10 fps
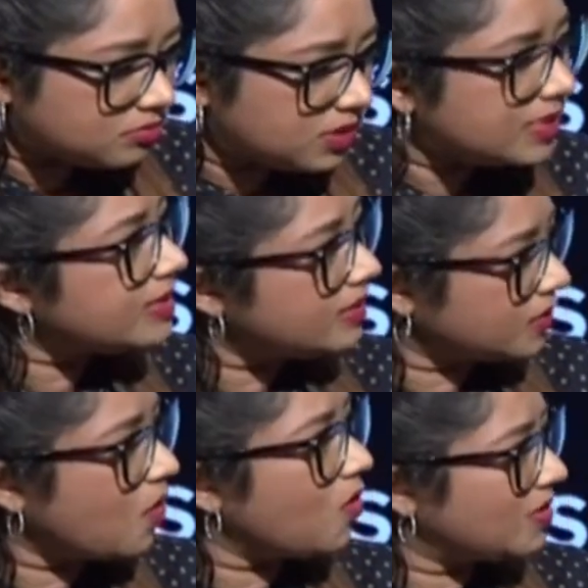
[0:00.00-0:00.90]
This has
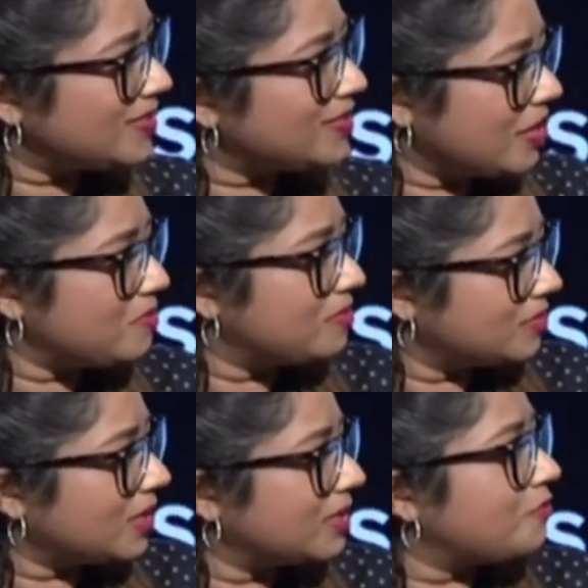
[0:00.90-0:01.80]
caused some
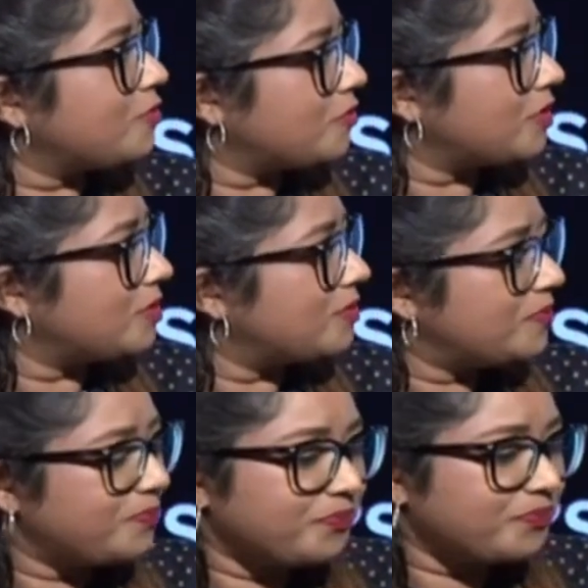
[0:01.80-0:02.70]
kind of
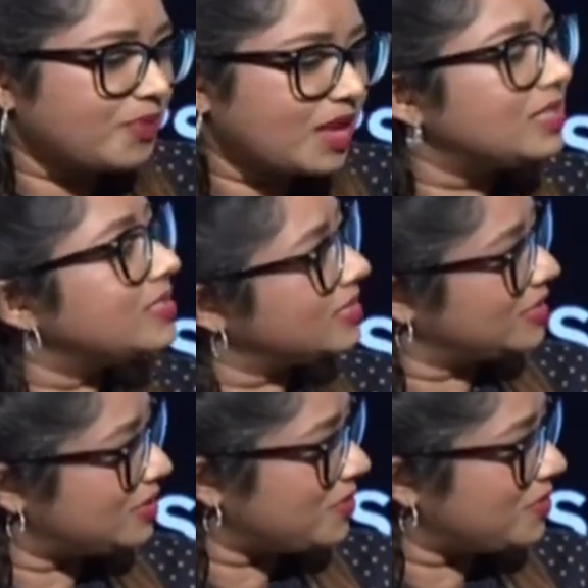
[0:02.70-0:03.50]
concern